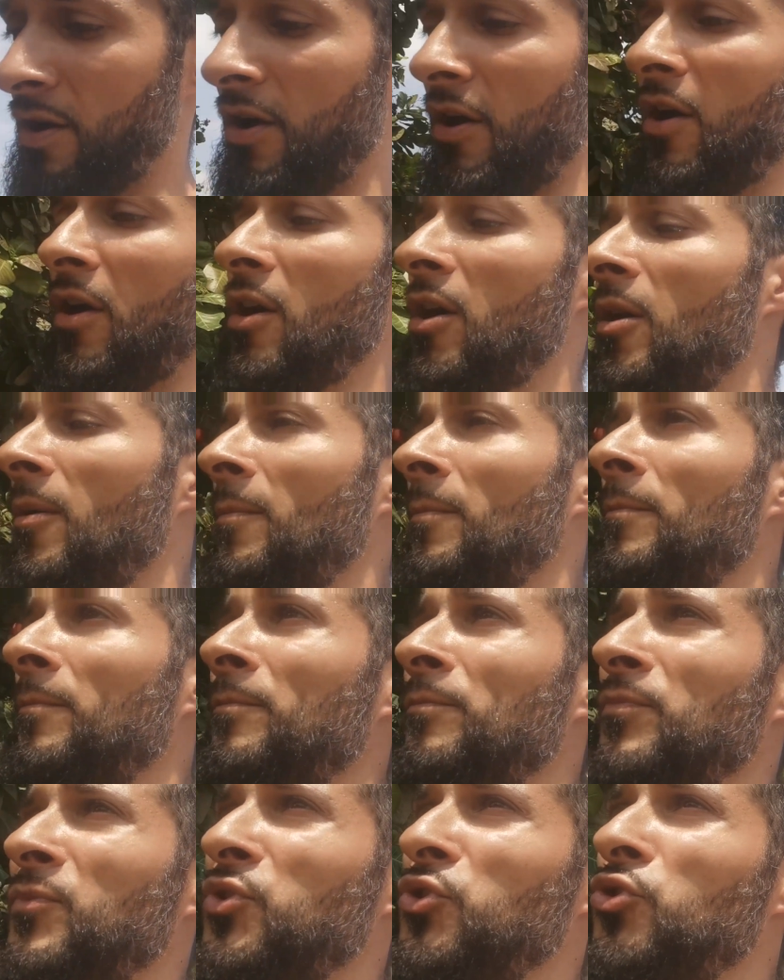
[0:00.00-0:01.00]

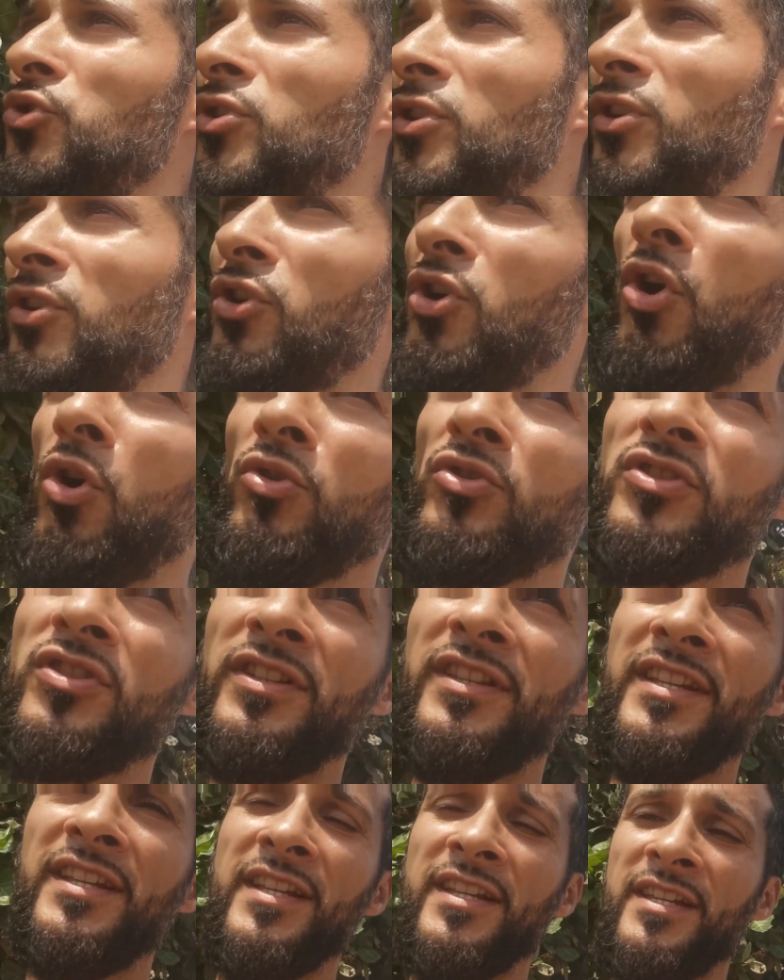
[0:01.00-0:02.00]
you can go
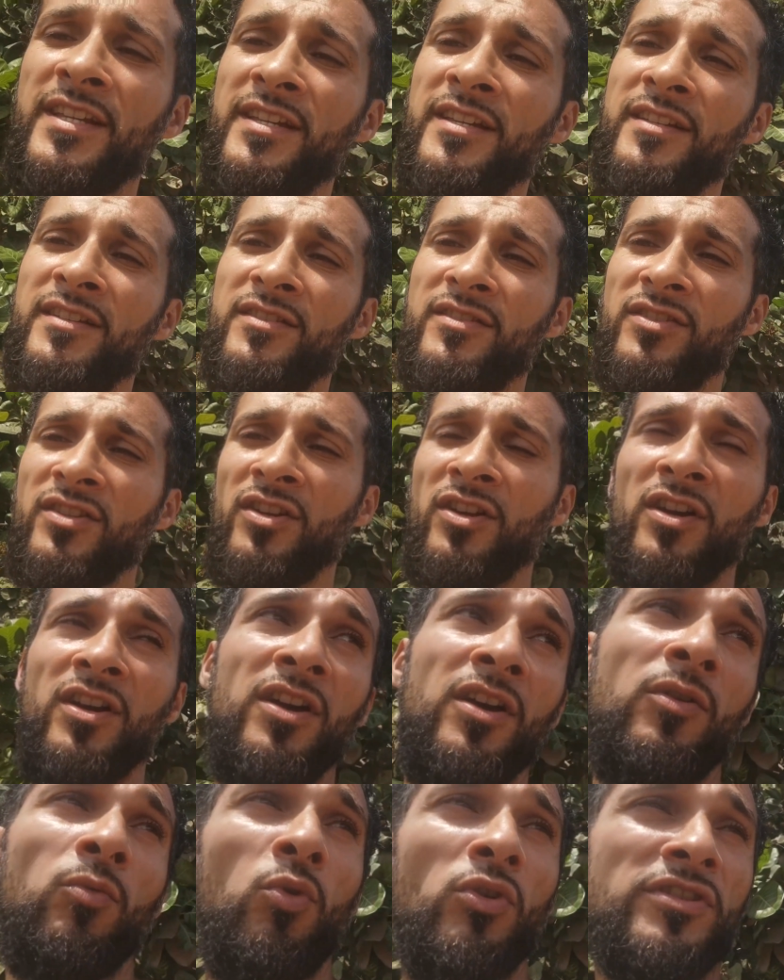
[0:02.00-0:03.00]
to
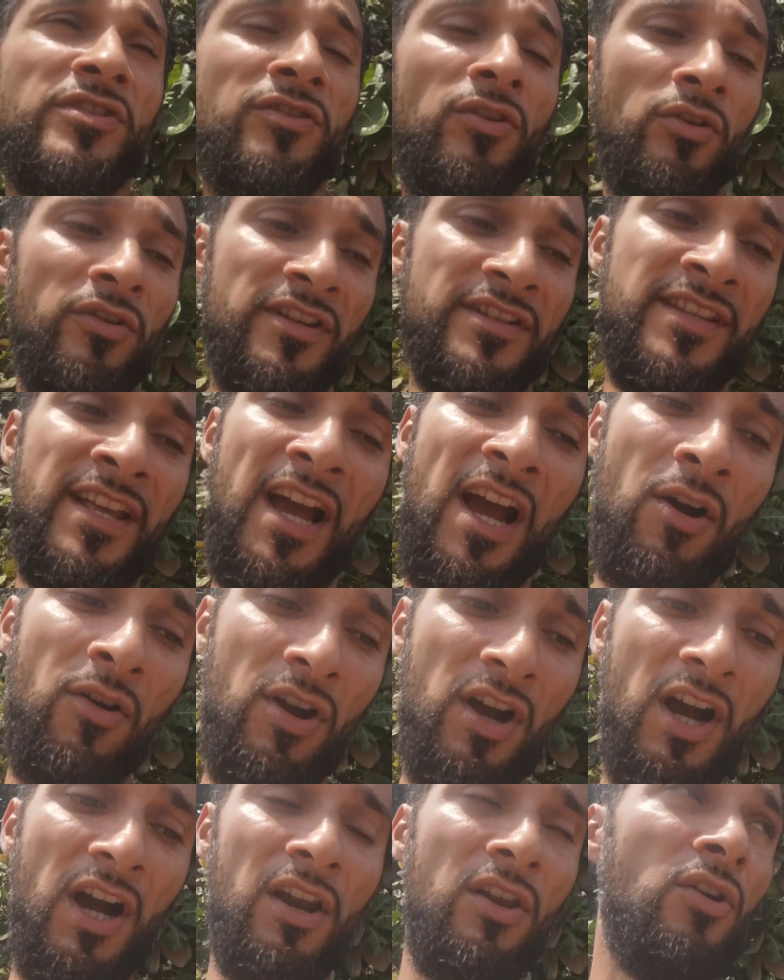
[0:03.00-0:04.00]
the what's known as the
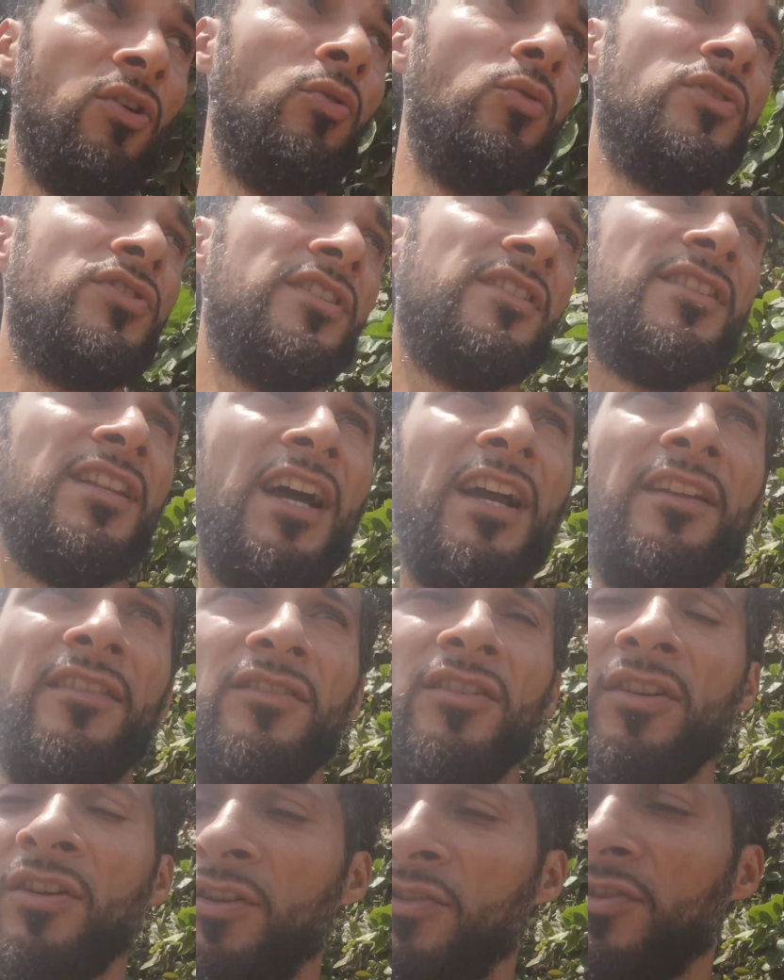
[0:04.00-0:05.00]
alcalo, which is like
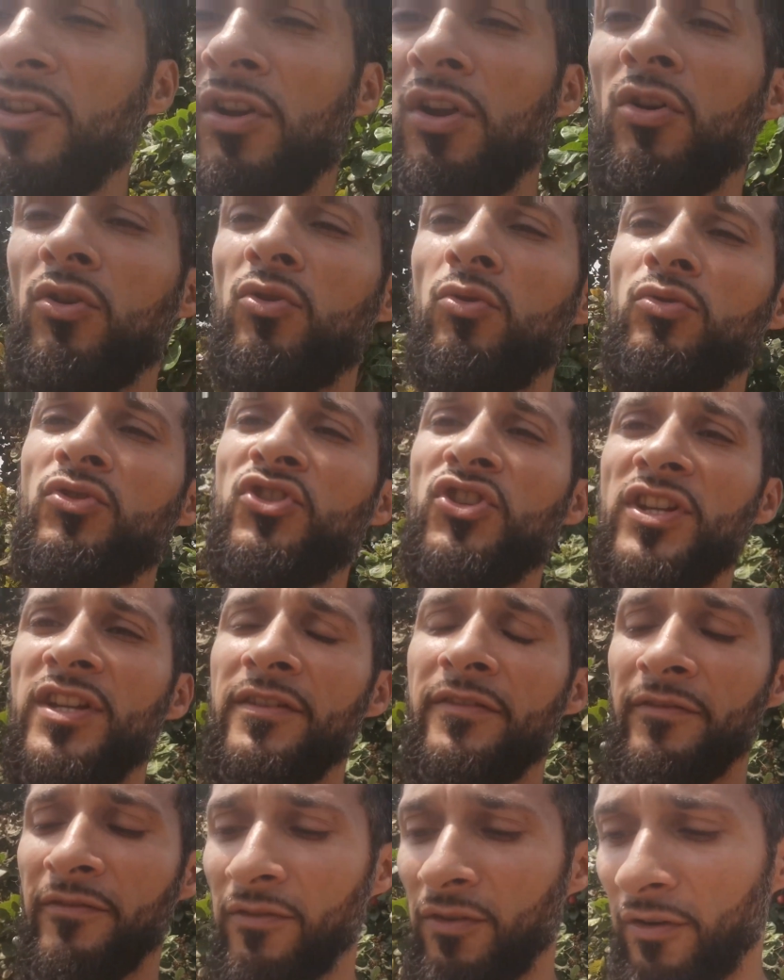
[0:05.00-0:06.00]
the local
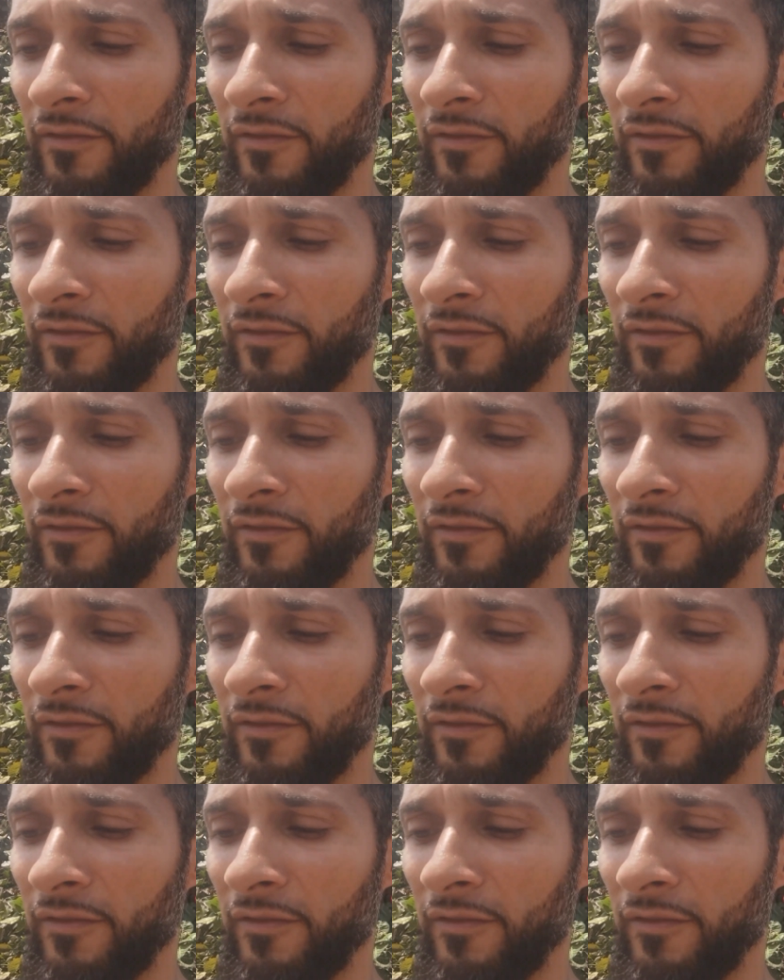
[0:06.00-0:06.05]
chief